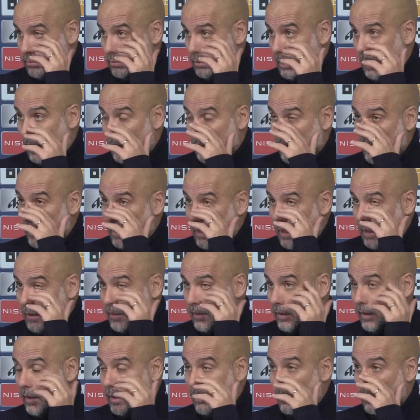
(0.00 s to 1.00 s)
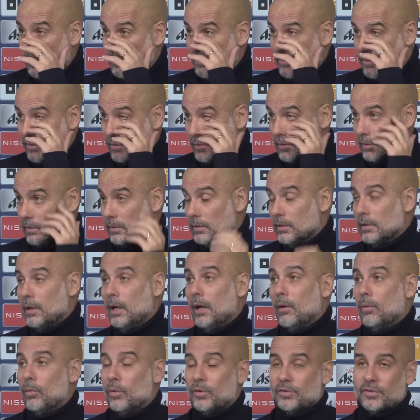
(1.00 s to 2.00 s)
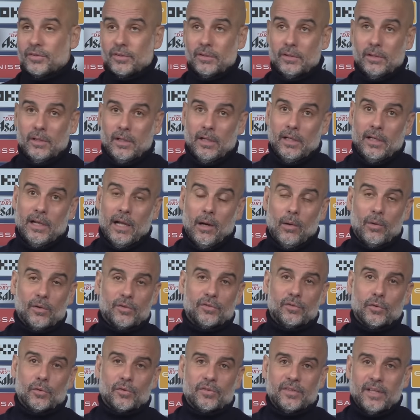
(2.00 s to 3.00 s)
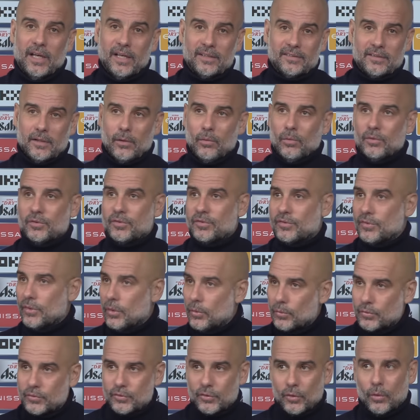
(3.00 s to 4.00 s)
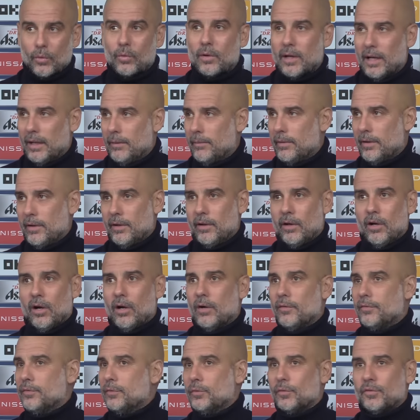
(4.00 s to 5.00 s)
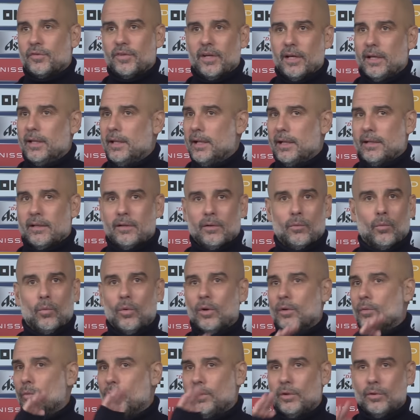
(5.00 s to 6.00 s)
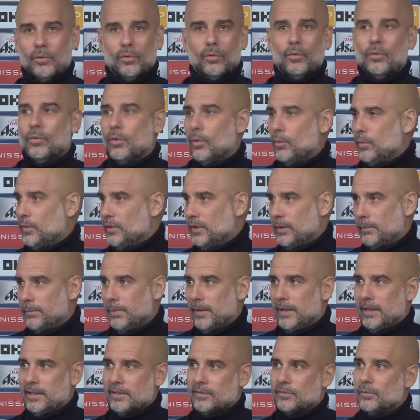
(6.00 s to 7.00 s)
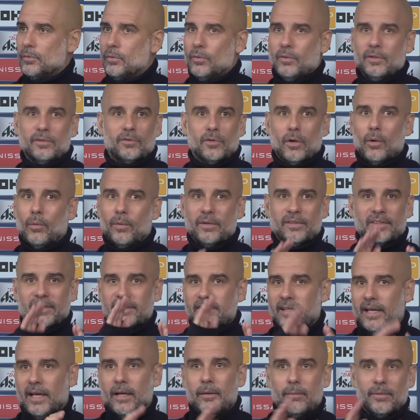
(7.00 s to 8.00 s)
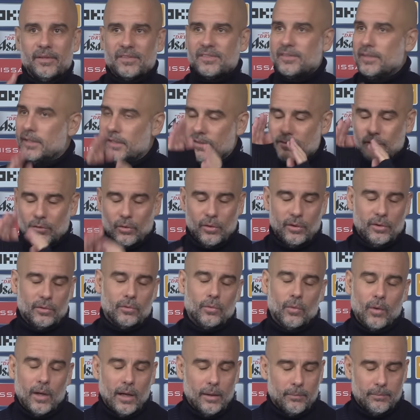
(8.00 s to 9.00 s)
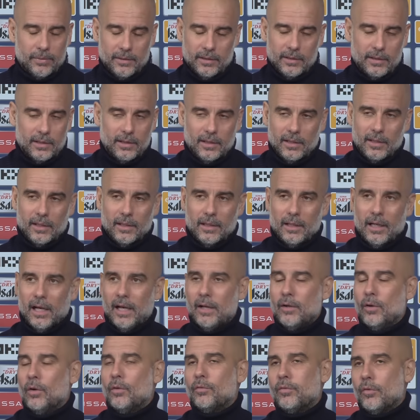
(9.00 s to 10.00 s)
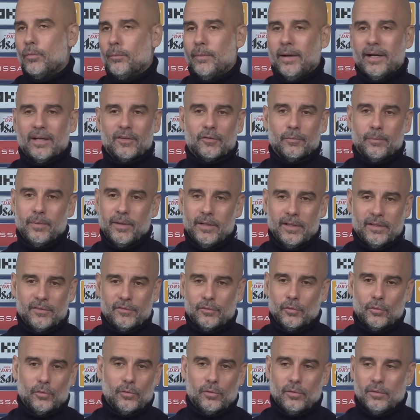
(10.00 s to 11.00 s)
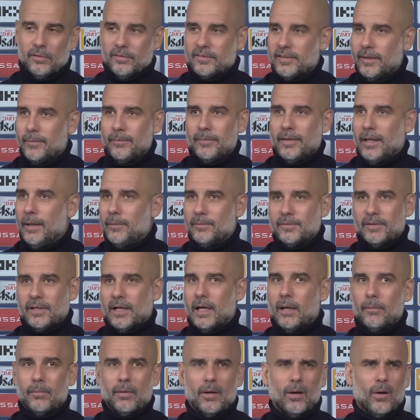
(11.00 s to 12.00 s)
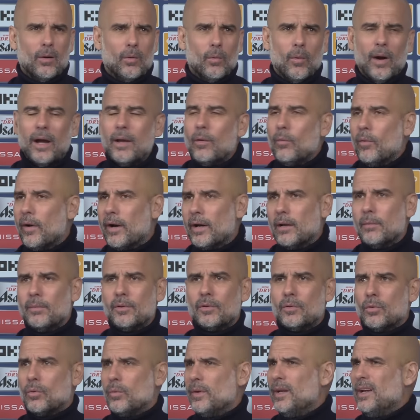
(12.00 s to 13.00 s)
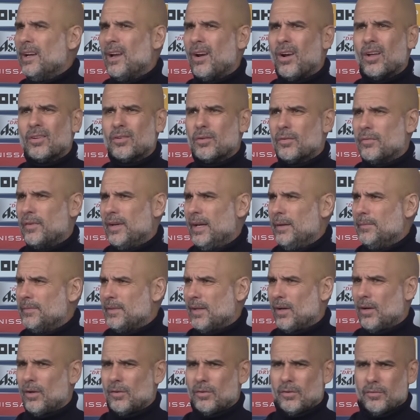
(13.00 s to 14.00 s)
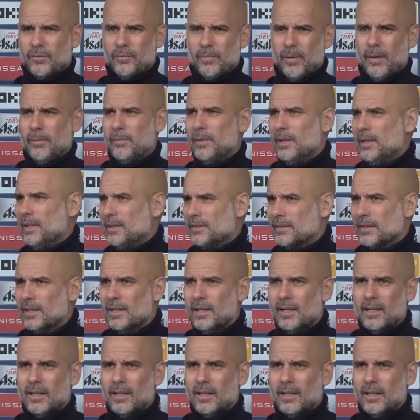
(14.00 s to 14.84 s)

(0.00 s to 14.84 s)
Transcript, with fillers: I think I was in our success, I was so clever enough to say that what we do or what the players do is always is ABC, it's going to happen. I know from my experience, and sometimes it happens, oh, why we're able to win a lot of games, a lot of Premier Leagues?